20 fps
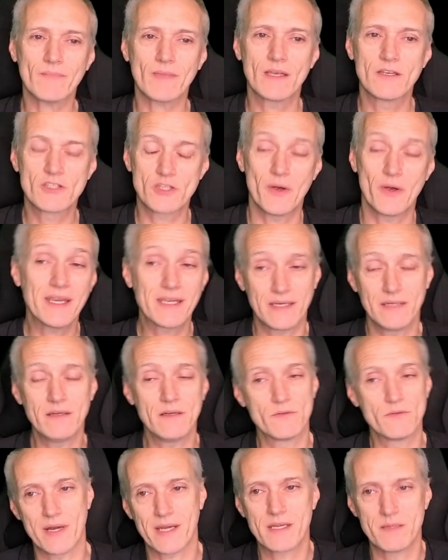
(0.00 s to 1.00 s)
So I
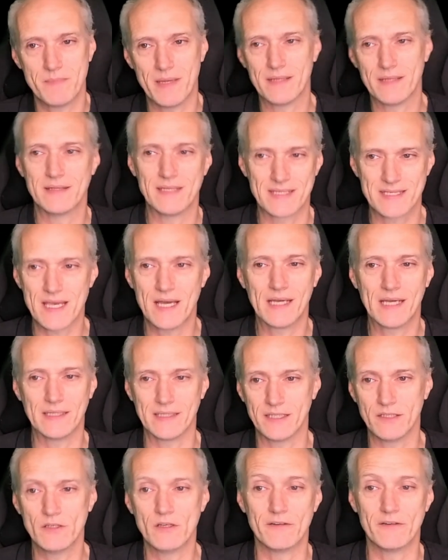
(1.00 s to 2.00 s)
cannot recommend this highly
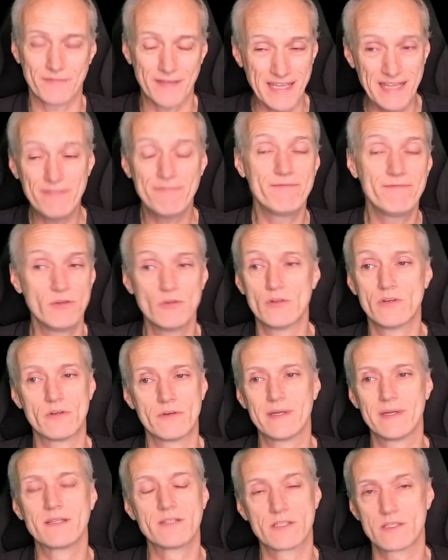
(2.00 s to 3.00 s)
enough if you're
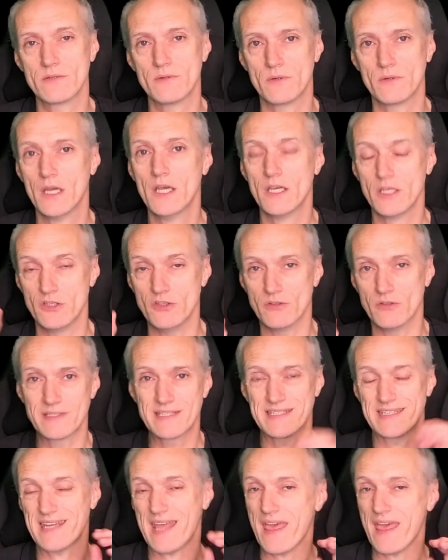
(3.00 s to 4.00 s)
into your
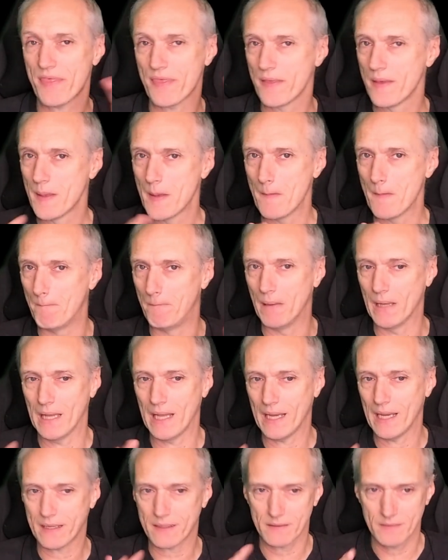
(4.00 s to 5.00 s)
death
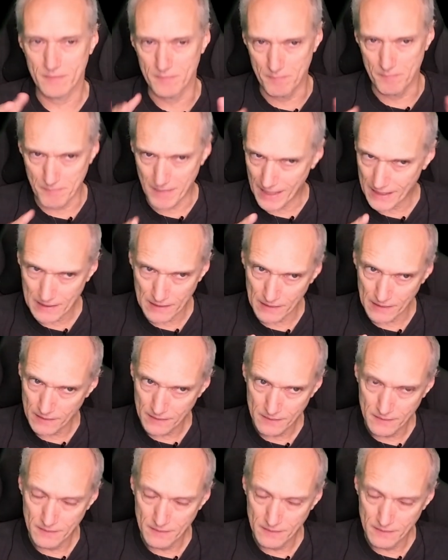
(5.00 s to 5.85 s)
black metal.